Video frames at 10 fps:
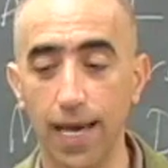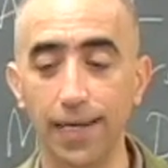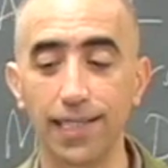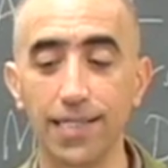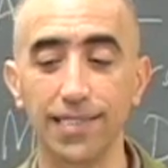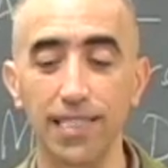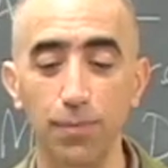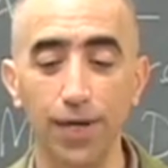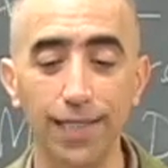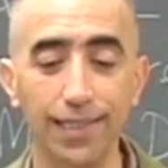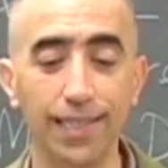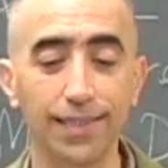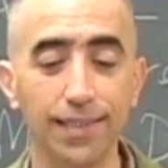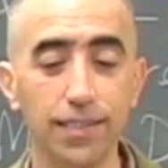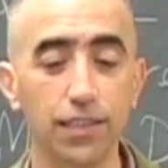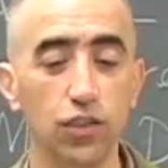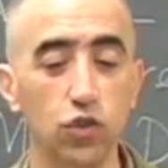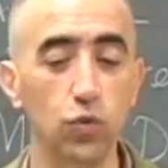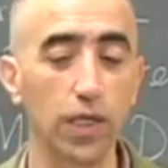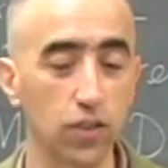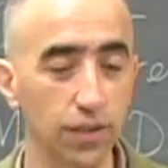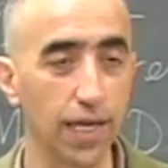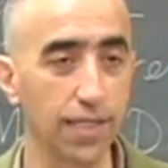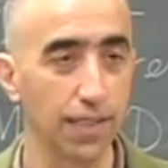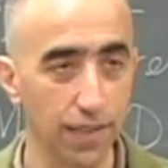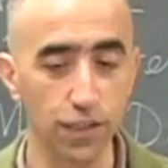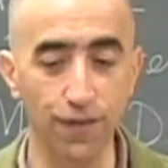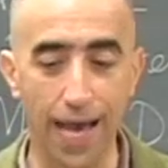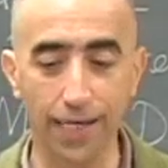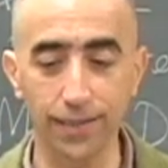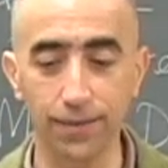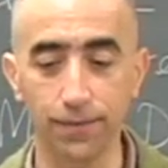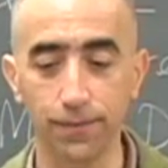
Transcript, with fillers: And it is liberating, at least, to recognize this fact.